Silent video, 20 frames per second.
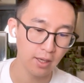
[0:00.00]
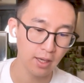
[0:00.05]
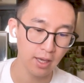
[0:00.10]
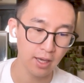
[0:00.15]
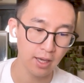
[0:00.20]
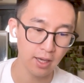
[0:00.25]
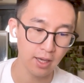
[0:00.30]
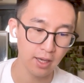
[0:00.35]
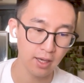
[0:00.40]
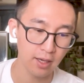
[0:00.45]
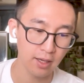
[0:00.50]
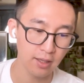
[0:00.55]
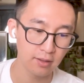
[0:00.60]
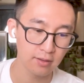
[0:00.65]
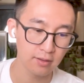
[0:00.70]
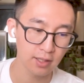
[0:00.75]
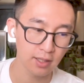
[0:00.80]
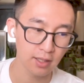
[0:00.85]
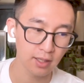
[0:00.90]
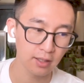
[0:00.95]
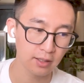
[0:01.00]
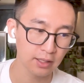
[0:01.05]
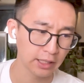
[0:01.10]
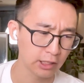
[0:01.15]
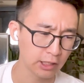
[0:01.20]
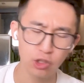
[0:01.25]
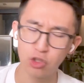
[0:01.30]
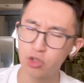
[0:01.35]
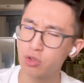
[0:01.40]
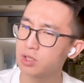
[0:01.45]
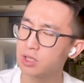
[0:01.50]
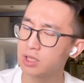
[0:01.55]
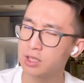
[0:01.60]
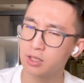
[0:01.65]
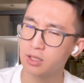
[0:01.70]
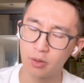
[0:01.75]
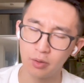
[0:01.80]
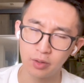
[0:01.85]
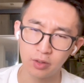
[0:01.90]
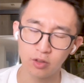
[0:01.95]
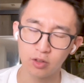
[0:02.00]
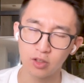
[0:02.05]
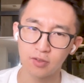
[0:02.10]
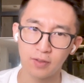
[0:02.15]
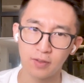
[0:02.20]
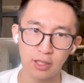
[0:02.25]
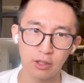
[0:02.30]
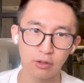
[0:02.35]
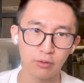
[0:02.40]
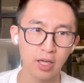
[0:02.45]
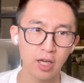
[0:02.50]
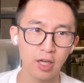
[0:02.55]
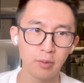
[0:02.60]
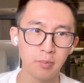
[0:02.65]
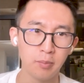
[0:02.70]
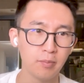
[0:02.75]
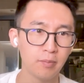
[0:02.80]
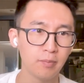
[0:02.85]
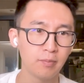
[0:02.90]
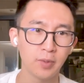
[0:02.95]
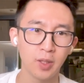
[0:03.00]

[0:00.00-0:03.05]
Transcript: And like usually going through the final round,